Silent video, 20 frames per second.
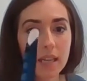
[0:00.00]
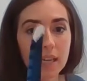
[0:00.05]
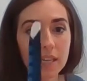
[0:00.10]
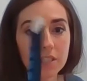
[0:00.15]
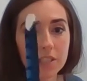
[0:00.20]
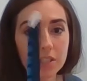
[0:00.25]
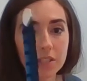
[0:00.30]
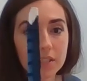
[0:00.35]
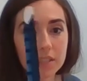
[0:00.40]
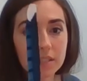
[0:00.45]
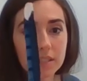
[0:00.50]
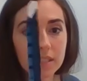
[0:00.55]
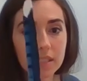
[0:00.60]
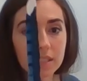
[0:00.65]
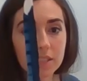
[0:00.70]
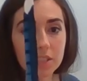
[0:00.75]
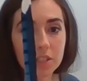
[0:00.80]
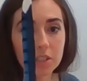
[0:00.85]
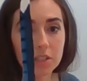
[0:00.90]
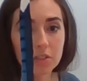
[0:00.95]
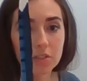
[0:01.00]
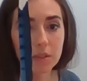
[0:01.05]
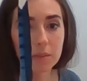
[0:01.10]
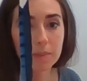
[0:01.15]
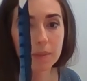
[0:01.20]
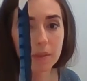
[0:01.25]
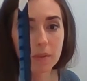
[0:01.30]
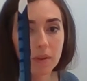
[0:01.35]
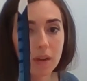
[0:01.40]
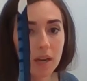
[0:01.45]
As you can see, it's just
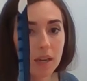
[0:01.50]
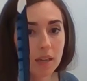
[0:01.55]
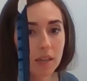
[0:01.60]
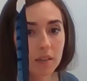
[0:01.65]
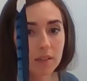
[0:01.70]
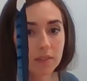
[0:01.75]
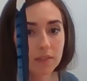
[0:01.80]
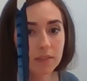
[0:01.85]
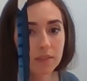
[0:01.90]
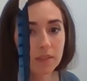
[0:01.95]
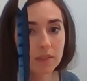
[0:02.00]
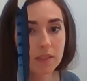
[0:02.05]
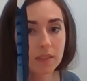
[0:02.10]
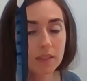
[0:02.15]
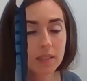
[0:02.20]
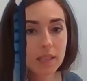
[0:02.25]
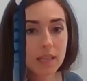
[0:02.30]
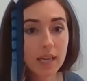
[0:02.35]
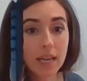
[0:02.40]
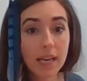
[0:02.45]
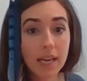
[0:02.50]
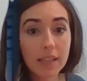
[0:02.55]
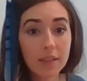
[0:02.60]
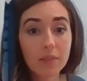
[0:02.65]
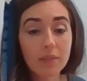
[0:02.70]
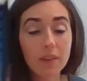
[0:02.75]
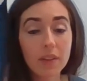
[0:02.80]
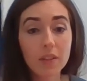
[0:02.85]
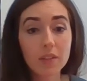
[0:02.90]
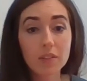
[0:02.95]
dripping right off, and the
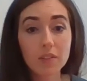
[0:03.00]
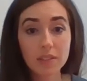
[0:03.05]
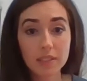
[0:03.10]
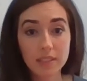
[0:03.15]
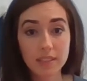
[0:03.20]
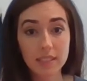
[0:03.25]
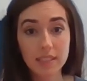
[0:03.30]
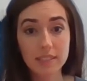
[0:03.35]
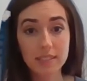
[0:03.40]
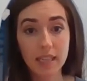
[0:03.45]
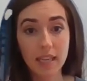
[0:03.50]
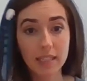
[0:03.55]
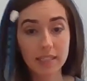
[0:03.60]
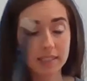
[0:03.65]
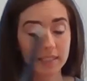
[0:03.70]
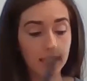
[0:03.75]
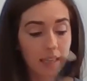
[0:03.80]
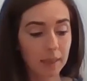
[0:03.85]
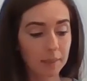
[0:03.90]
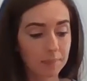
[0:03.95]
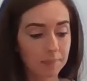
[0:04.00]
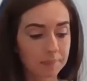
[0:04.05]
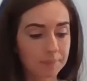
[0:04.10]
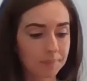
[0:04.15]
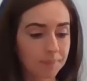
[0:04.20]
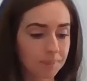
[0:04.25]
feather looks the exact same.